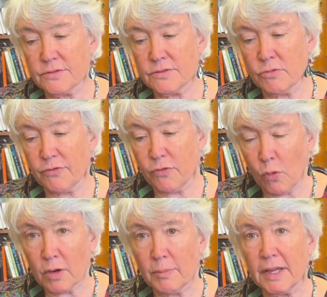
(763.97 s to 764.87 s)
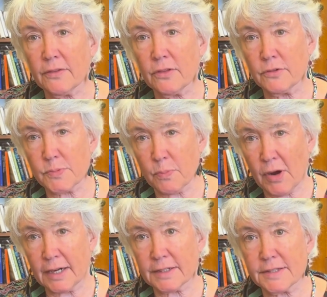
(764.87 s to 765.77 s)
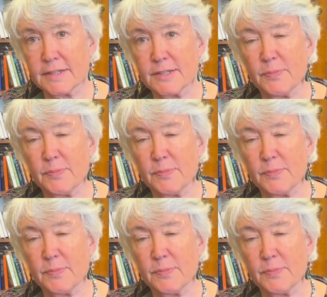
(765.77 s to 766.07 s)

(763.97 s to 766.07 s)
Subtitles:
reforming those practices,